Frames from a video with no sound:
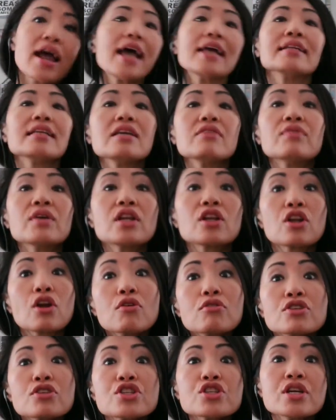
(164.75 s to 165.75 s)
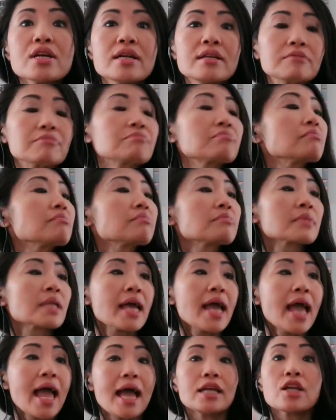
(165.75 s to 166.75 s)
and even lotion
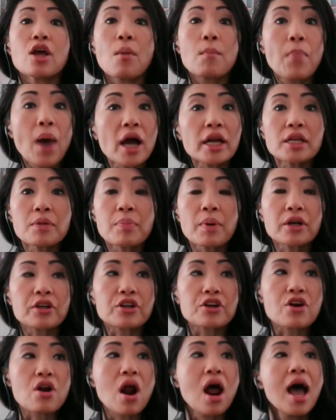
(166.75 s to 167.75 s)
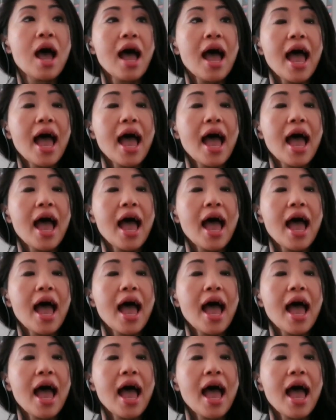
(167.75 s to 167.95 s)
and body butter.